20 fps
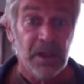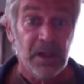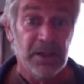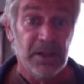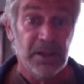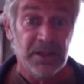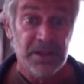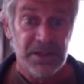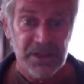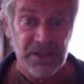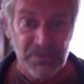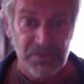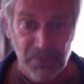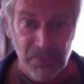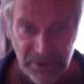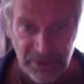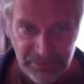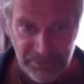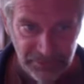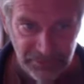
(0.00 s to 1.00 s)
There's this
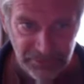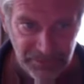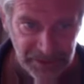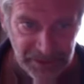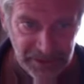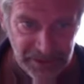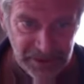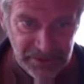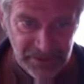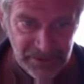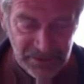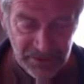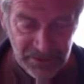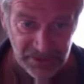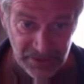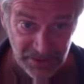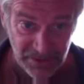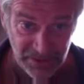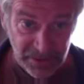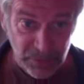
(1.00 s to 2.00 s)
wonderful fact here, there's
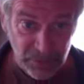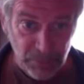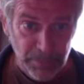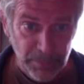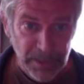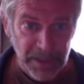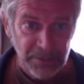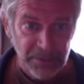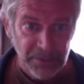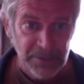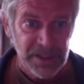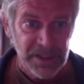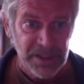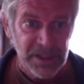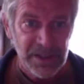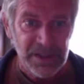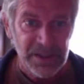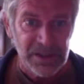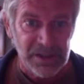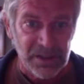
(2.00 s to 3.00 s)
a thing called
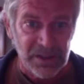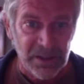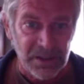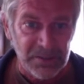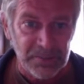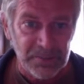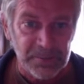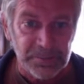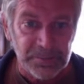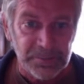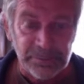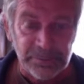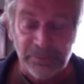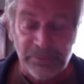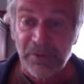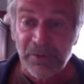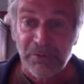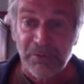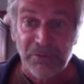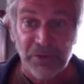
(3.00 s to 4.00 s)
parentese.
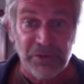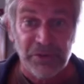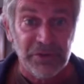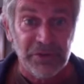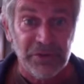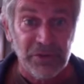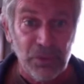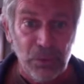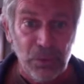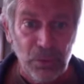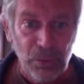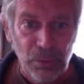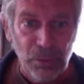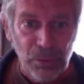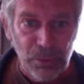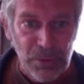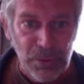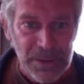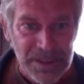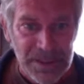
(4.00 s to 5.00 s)
For instance,
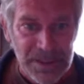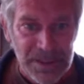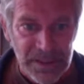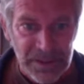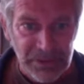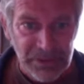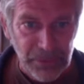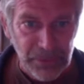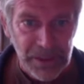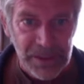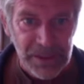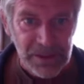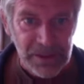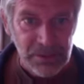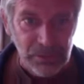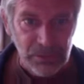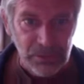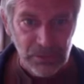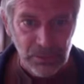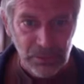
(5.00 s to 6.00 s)
ooh, isn't he sweet?
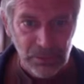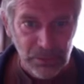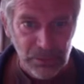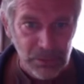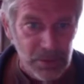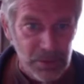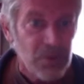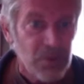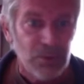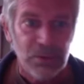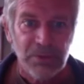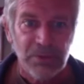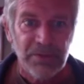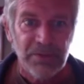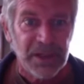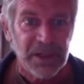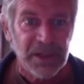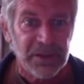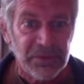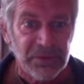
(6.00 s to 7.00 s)
Ooh, all of
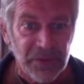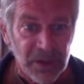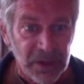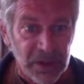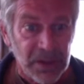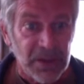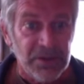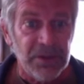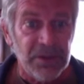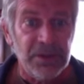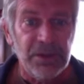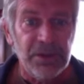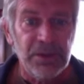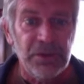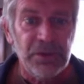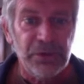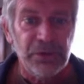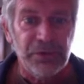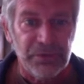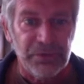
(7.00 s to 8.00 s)
that you
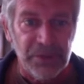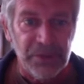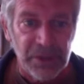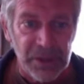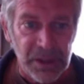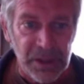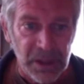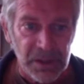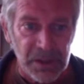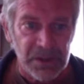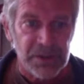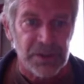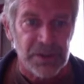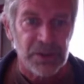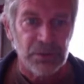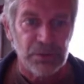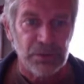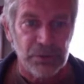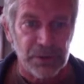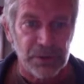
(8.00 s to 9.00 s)
use for very young
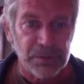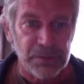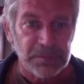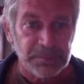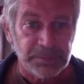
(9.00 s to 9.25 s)
children.